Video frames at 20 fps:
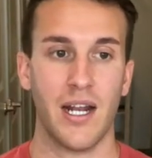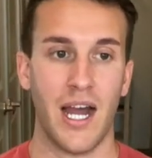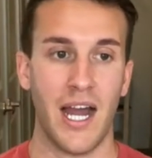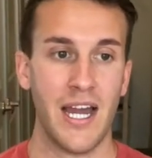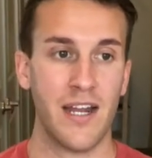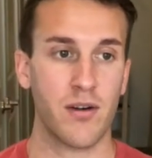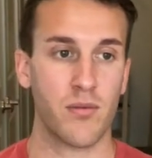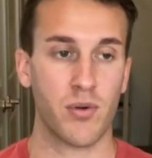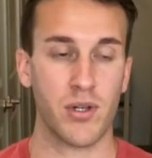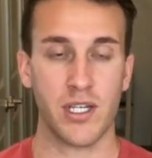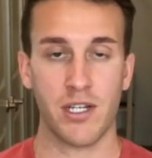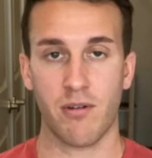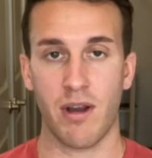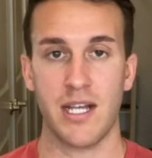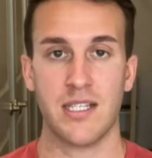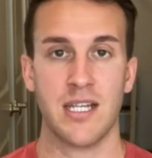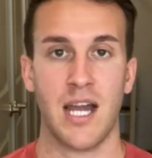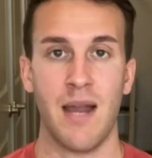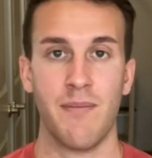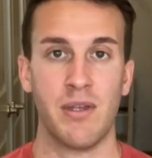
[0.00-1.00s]
I had a really
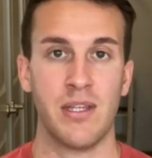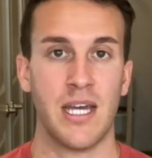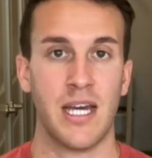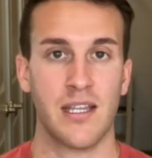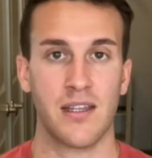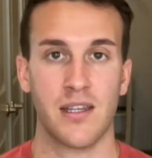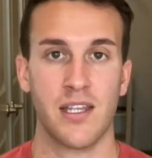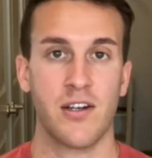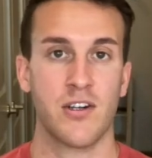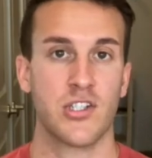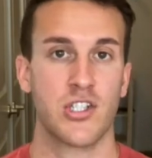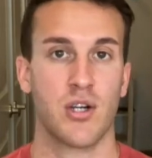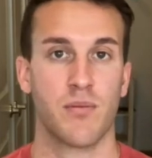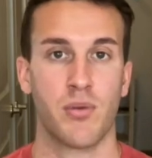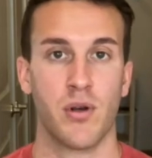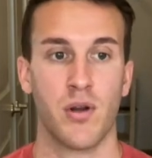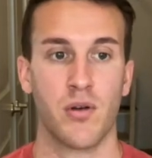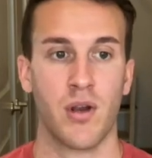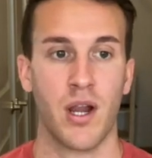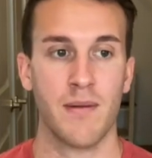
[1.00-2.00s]
great time in that leadership
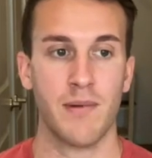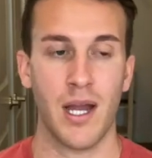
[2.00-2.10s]
program.